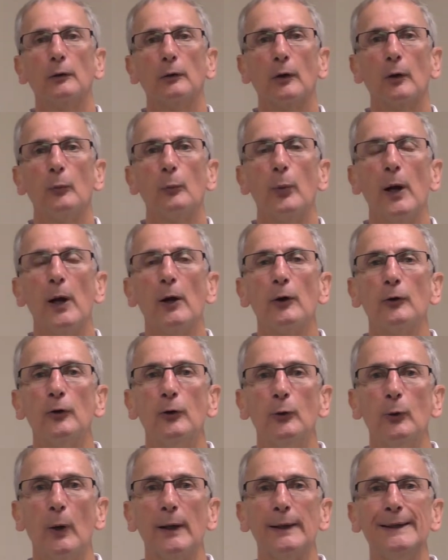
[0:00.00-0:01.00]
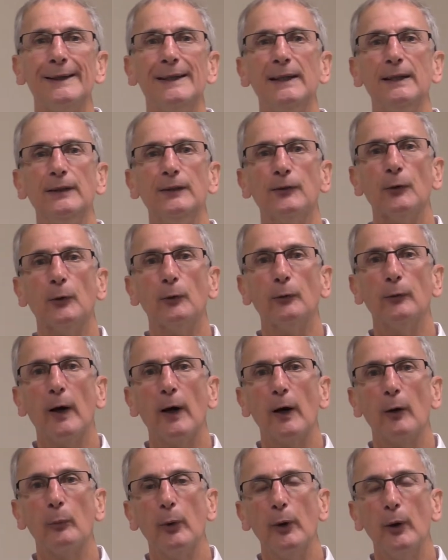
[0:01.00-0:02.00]
compared to a diesel
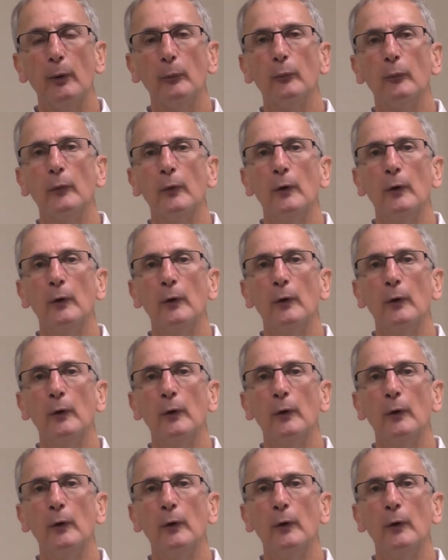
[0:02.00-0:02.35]
fire pump.